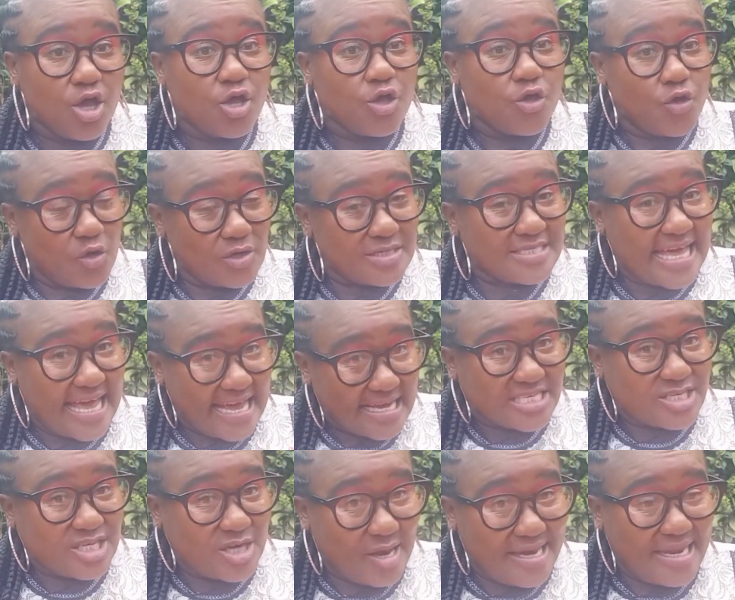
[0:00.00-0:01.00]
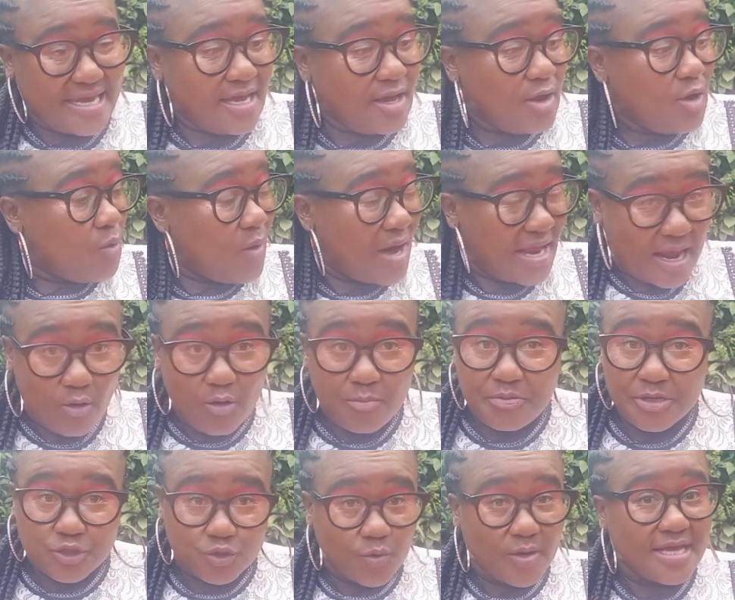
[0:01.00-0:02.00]
Use actually what I will
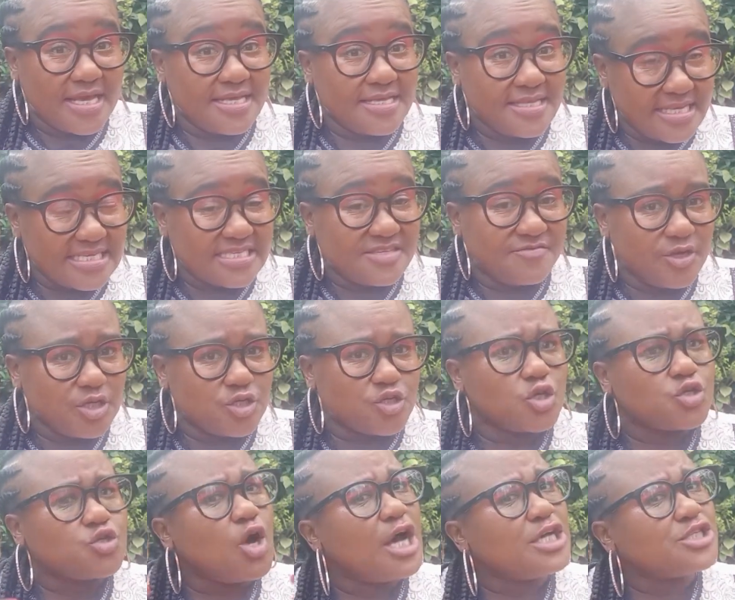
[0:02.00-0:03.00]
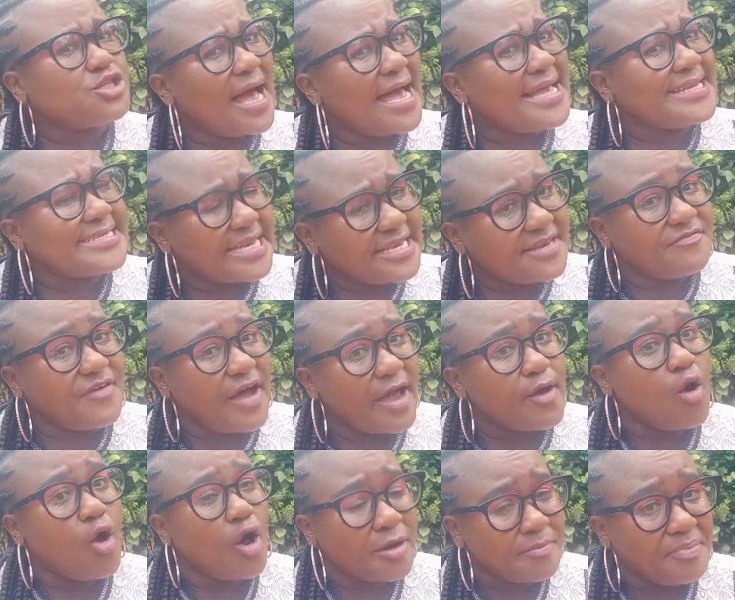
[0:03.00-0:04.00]
be doing in this video to also identify
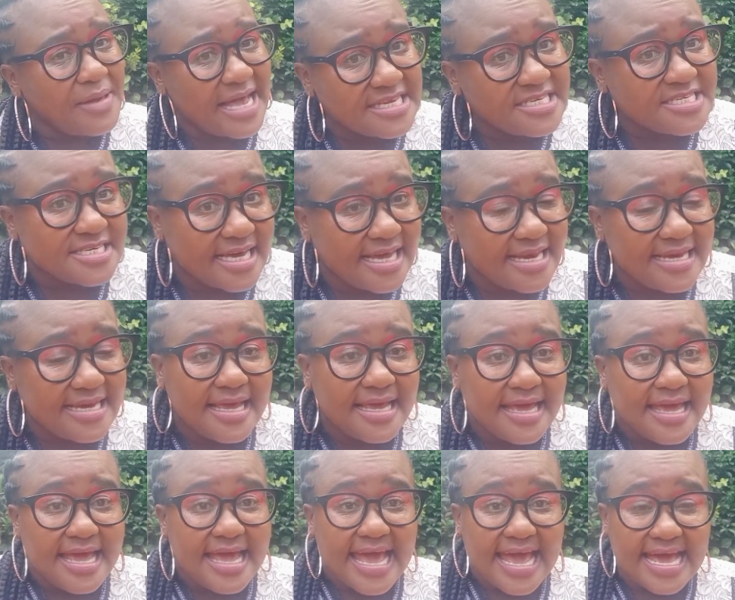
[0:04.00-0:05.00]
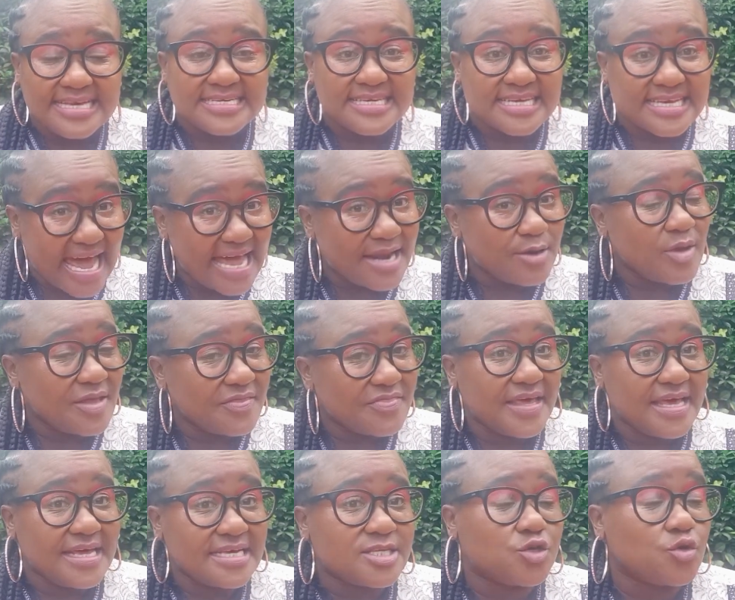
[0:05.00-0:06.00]
your own passion and run with
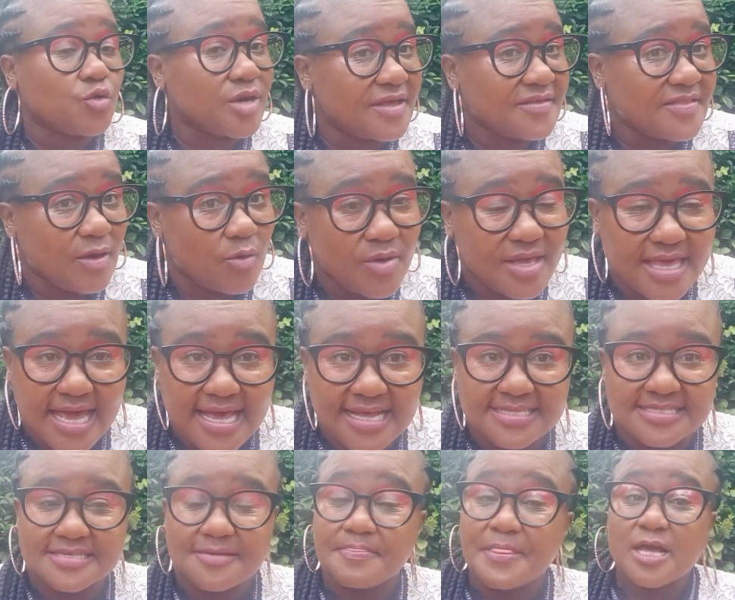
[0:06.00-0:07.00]
it during the weekends.